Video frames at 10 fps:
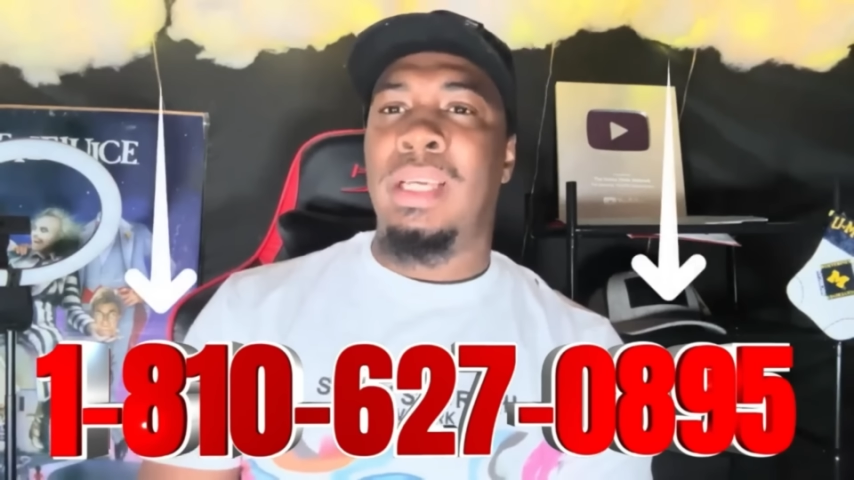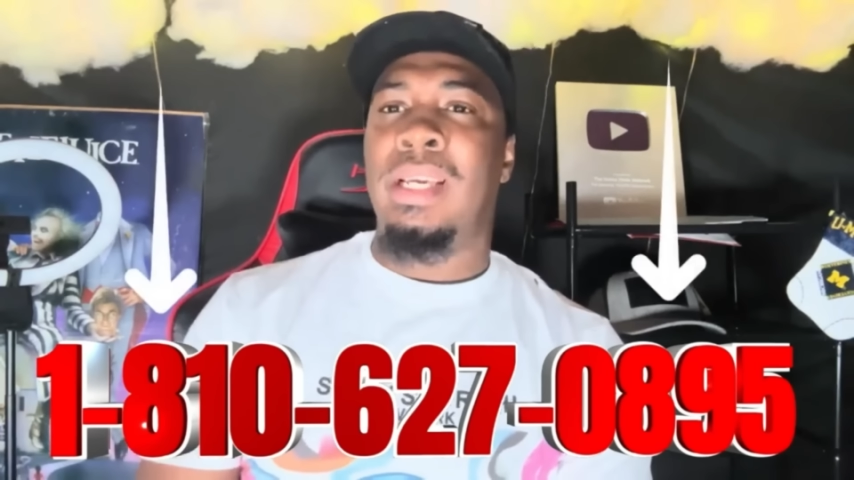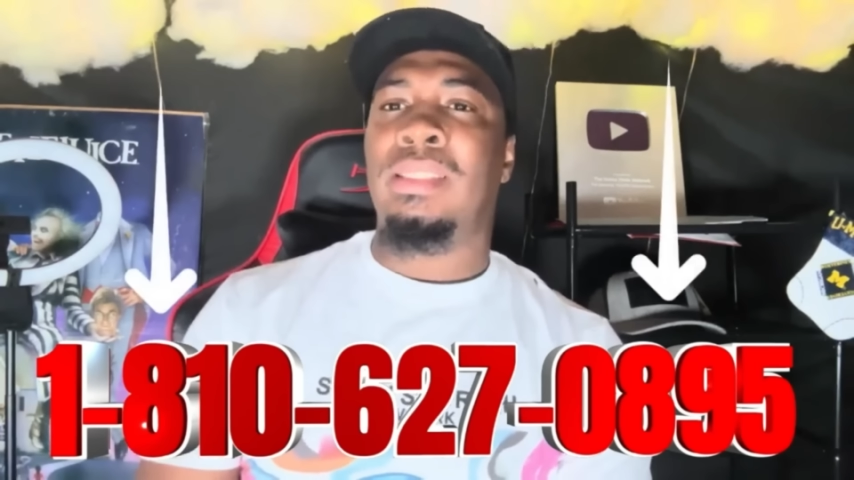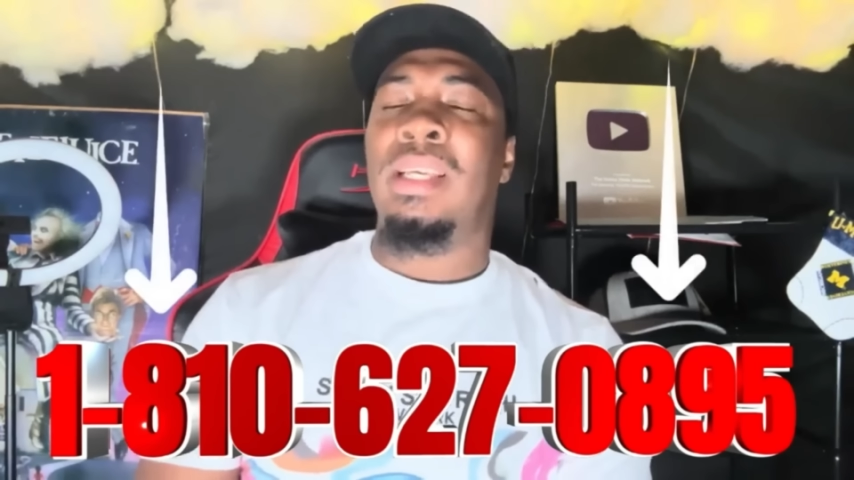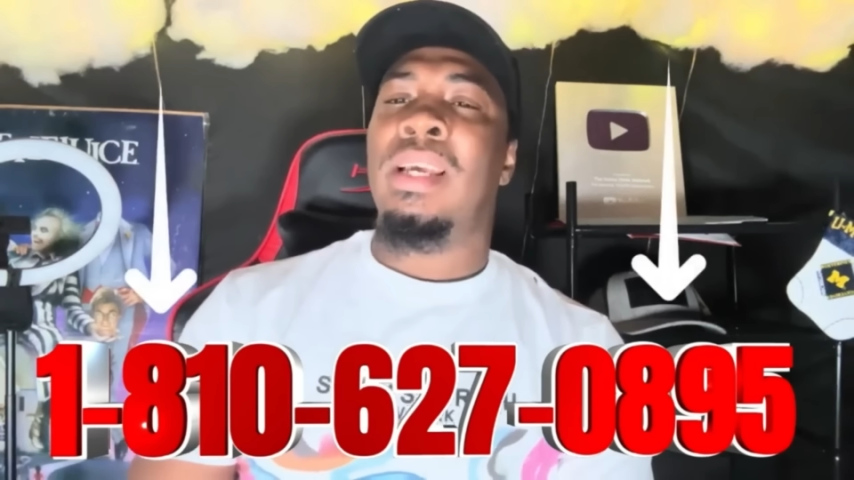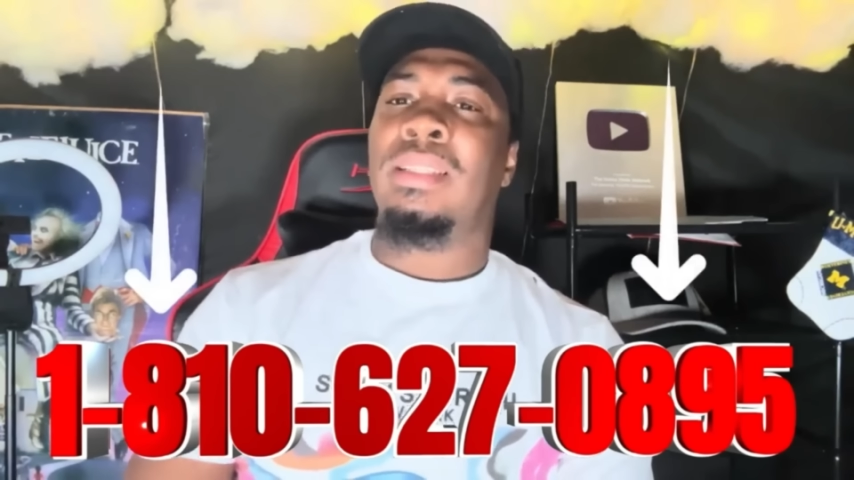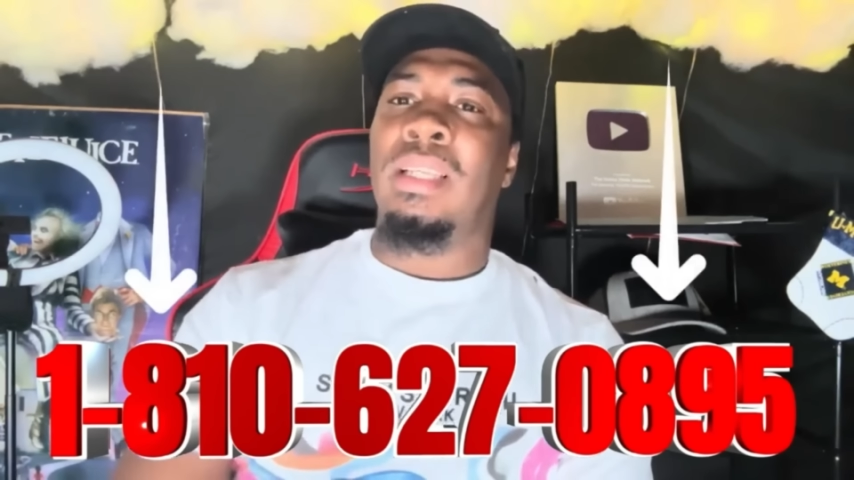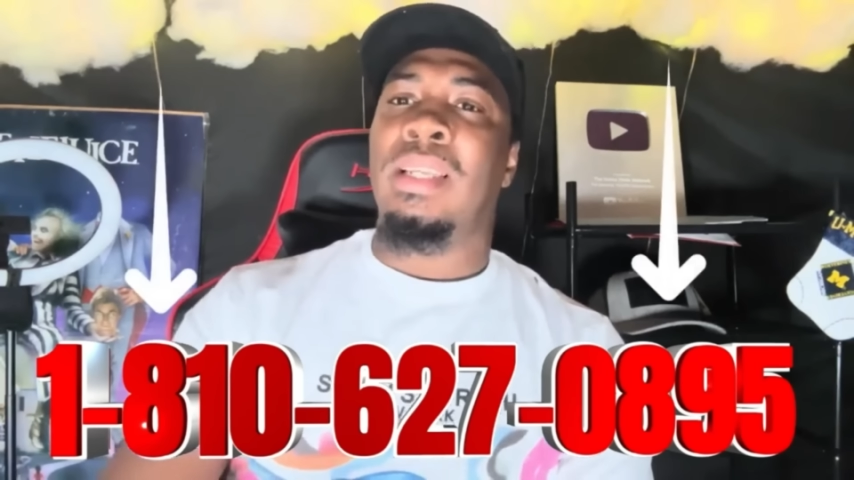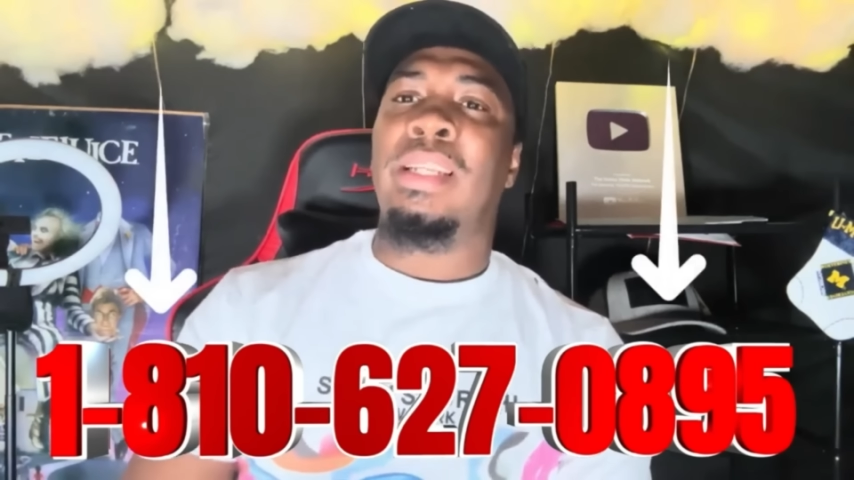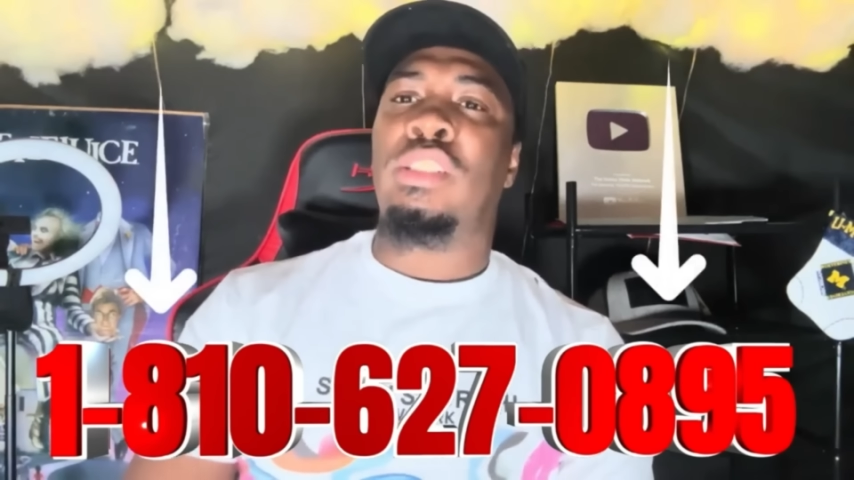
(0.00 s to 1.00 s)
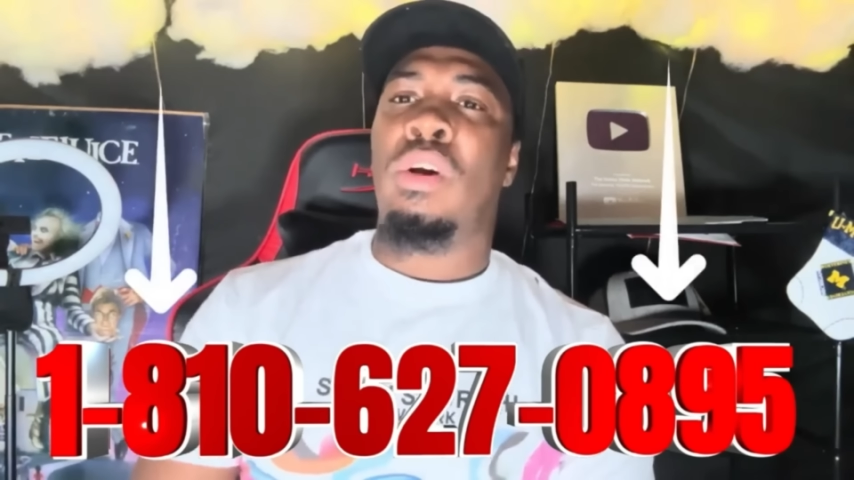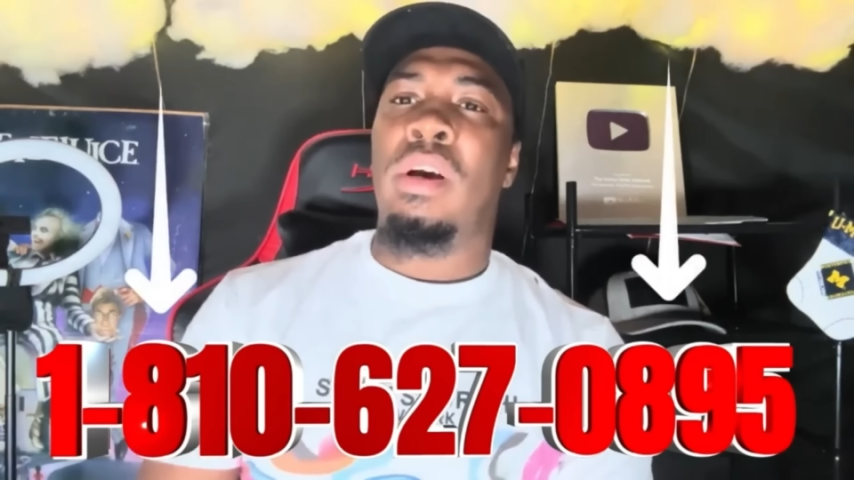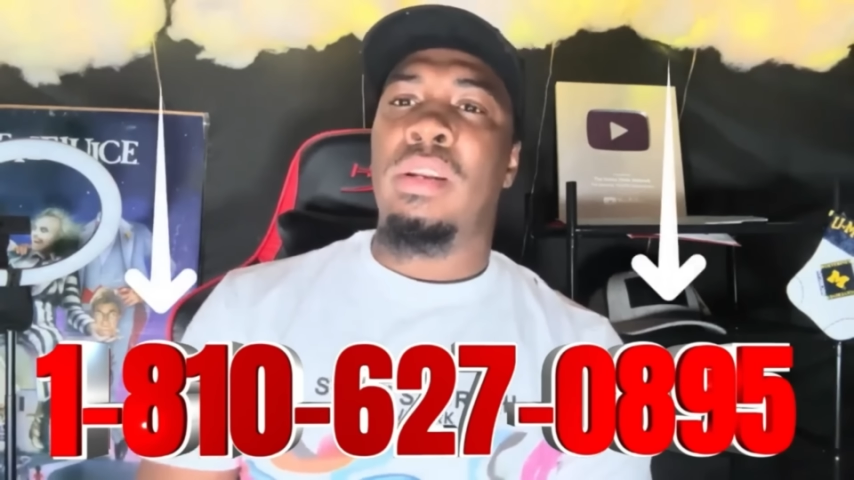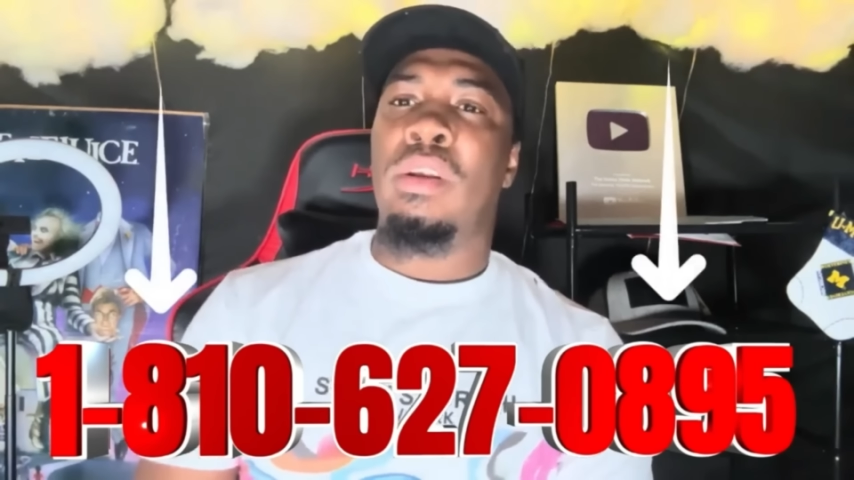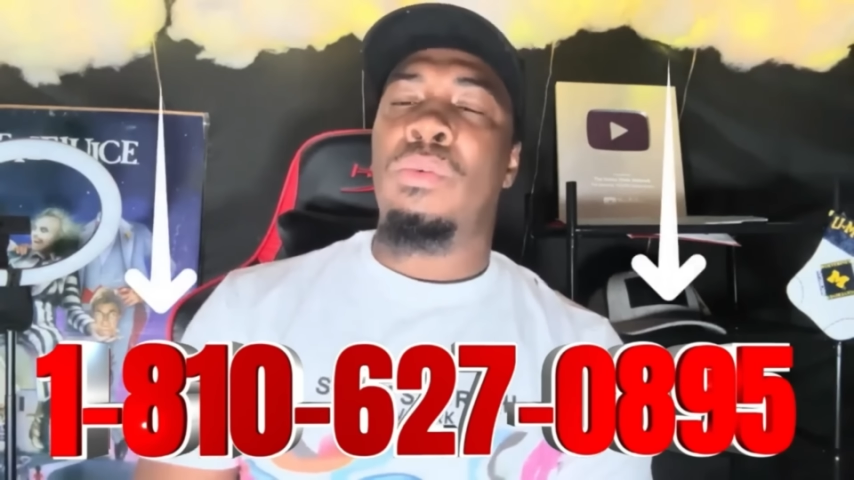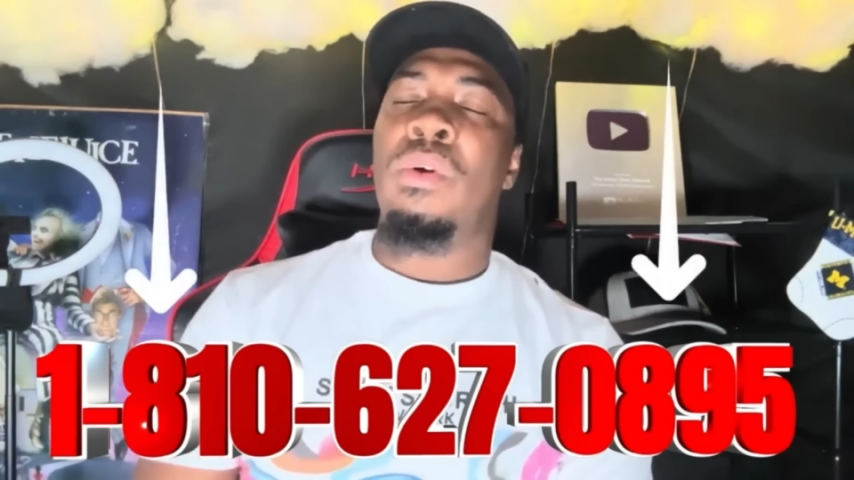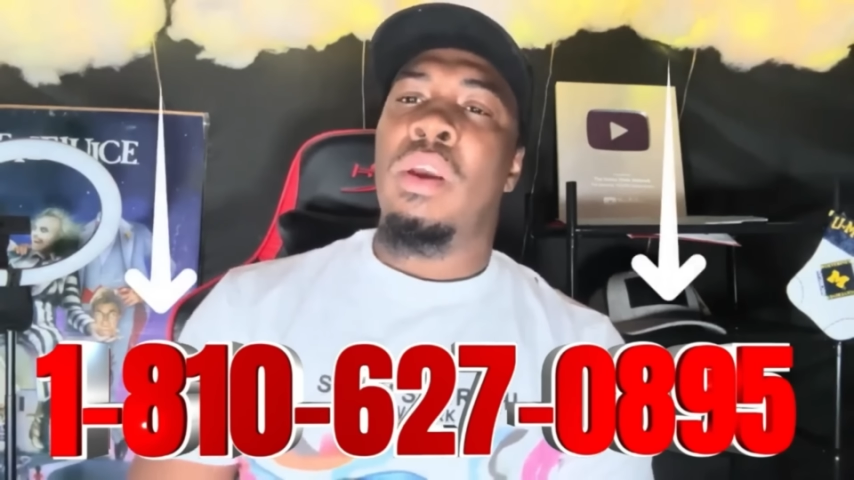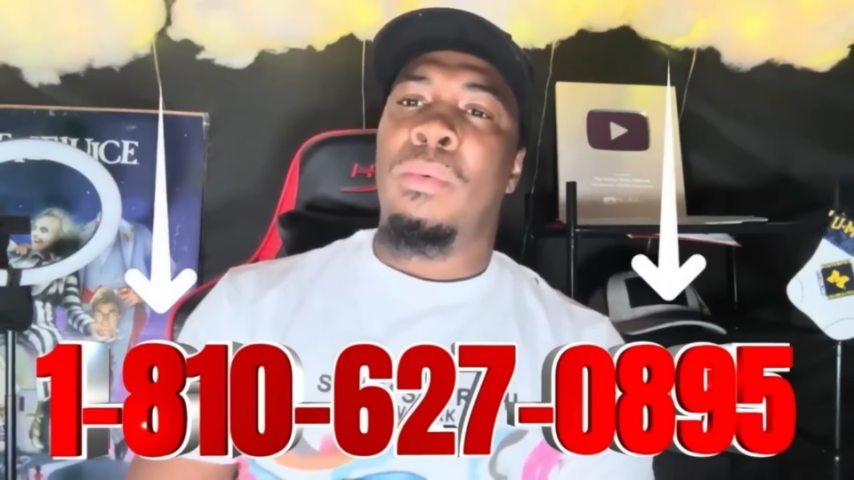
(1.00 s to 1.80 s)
text to let y'all know